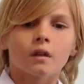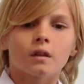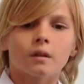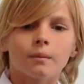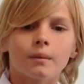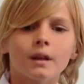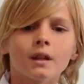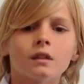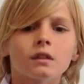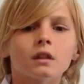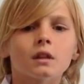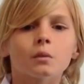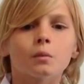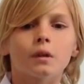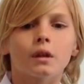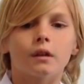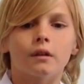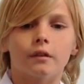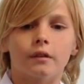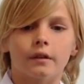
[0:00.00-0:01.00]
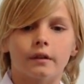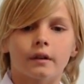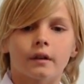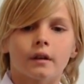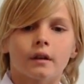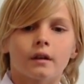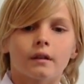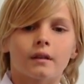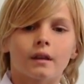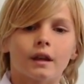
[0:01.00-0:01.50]
The main thing we learned
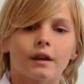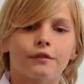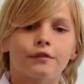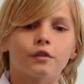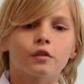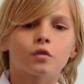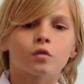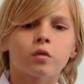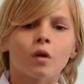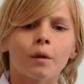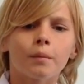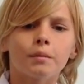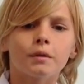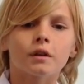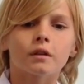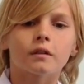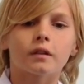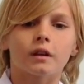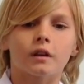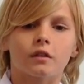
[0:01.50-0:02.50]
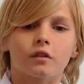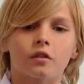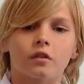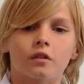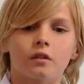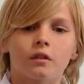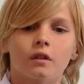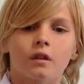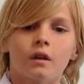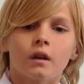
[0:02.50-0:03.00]
is that if you swap your attention,